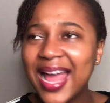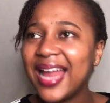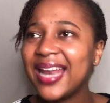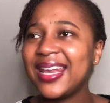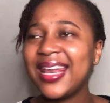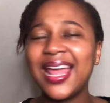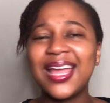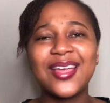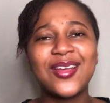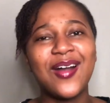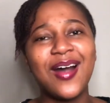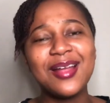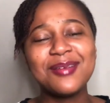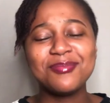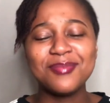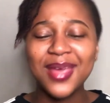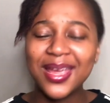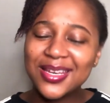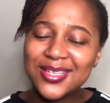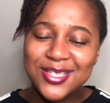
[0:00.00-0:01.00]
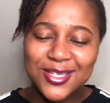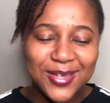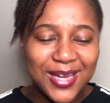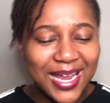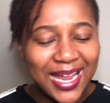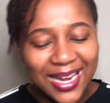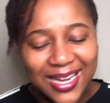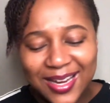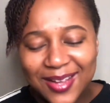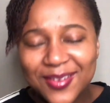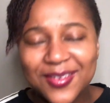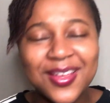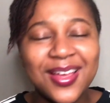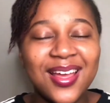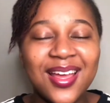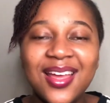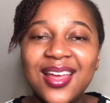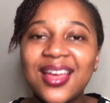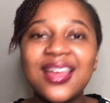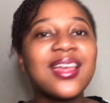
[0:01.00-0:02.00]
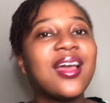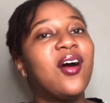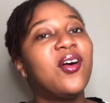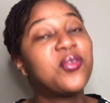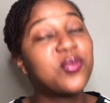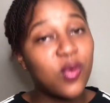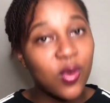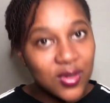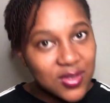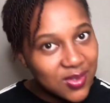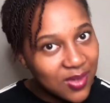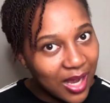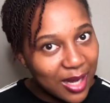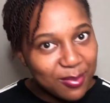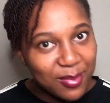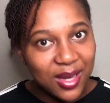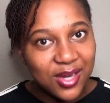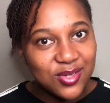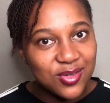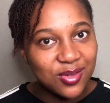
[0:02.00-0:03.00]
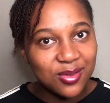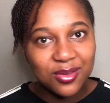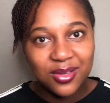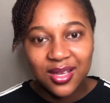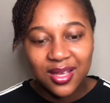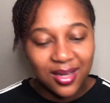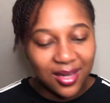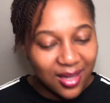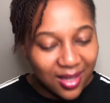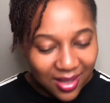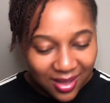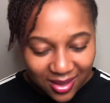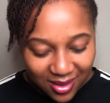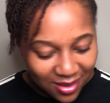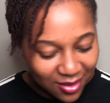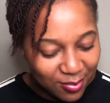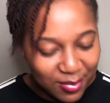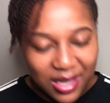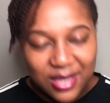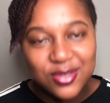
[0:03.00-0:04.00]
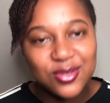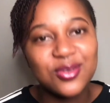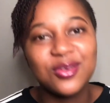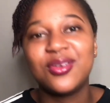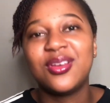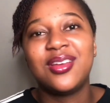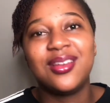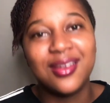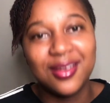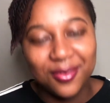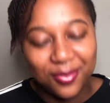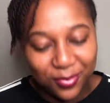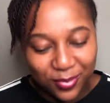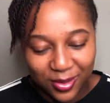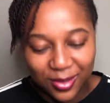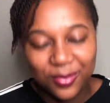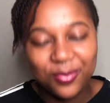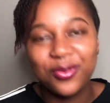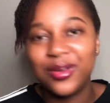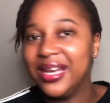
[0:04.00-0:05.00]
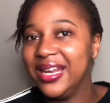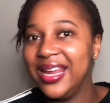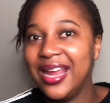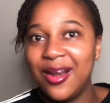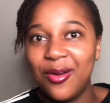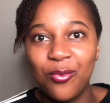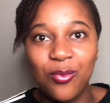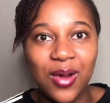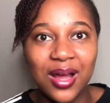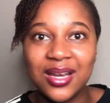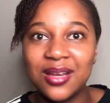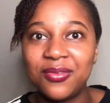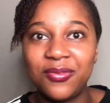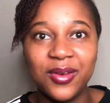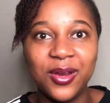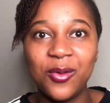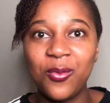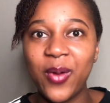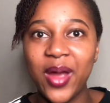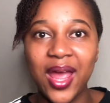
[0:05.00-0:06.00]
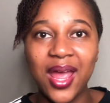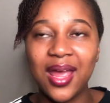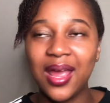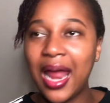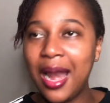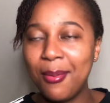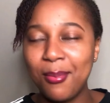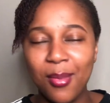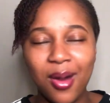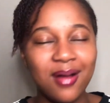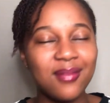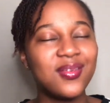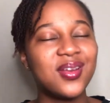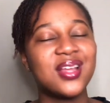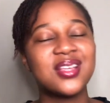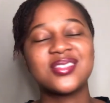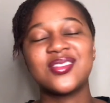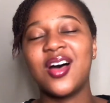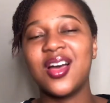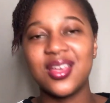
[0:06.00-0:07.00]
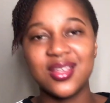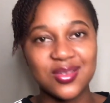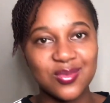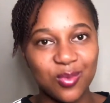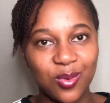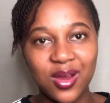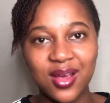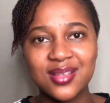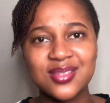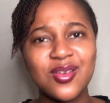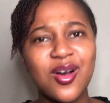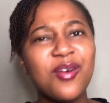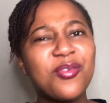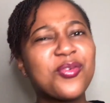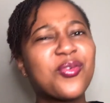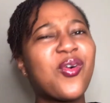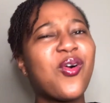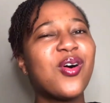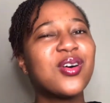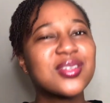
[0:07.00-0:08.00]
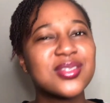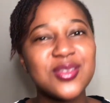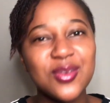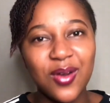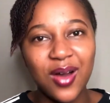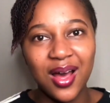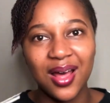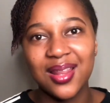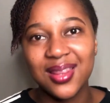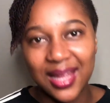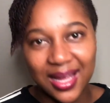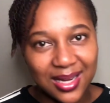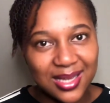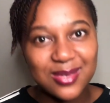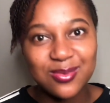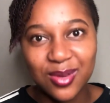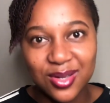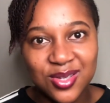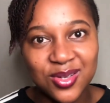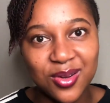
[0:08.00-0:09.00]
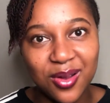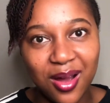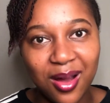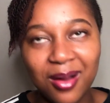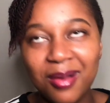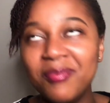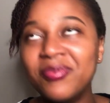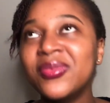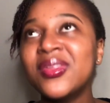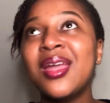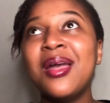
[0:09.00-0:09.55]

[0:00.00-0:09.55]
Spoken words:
Like, God made you in a, of course God made you in a, he made you in a fearfully and wonderfully way, and marvelous are his works. Of course you are, that is what you are.